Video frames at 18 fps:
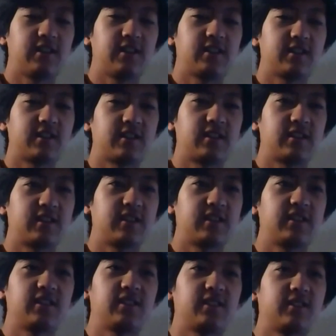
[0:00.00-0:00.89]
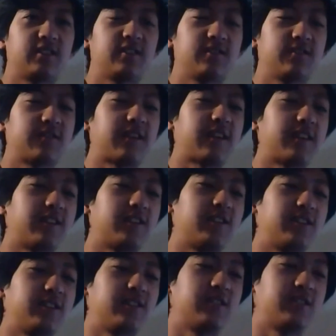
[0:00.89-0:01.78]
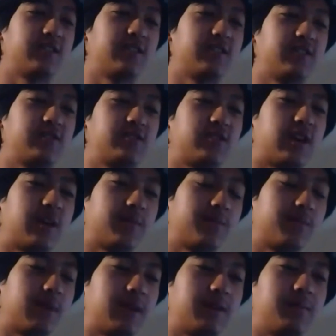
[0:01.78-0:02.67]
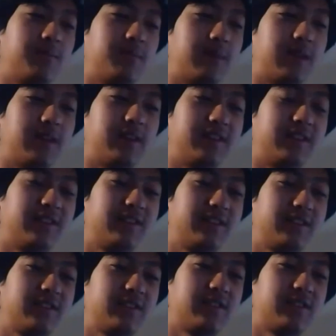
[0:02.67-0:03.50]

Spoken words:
I rather drop my main